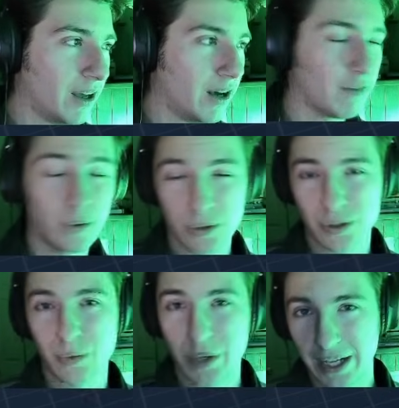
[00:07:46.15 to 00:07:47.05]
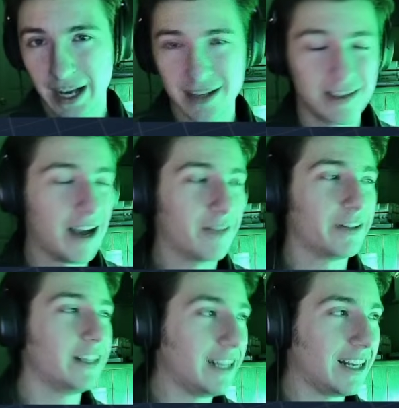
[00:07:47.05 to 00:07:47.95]
Of course, a wing has to have a
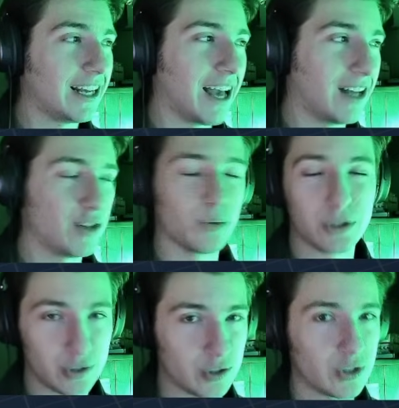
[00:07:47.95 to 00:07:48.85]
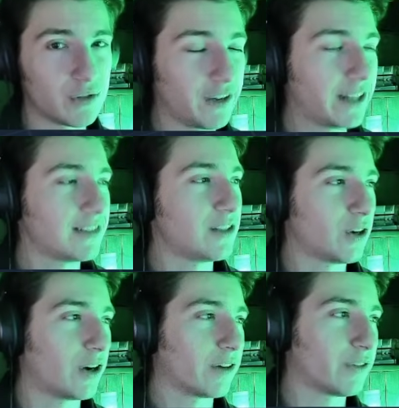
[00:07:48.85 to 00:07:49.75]
leading edge, which is just fancy
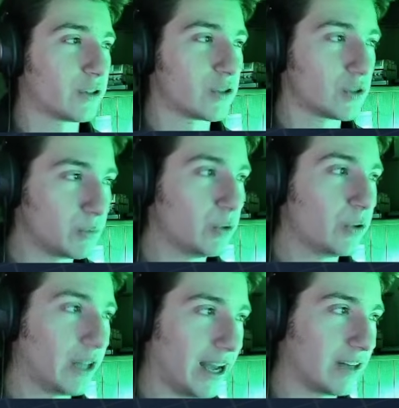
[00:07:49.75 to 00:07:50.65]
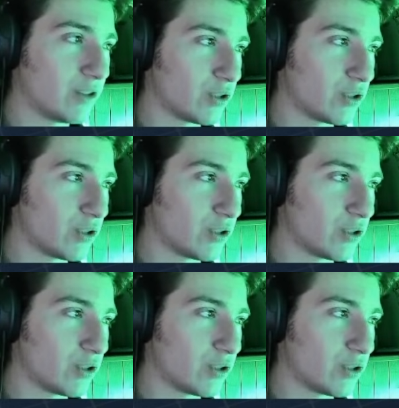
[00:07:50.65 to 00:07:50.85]
talk for a smooth edge.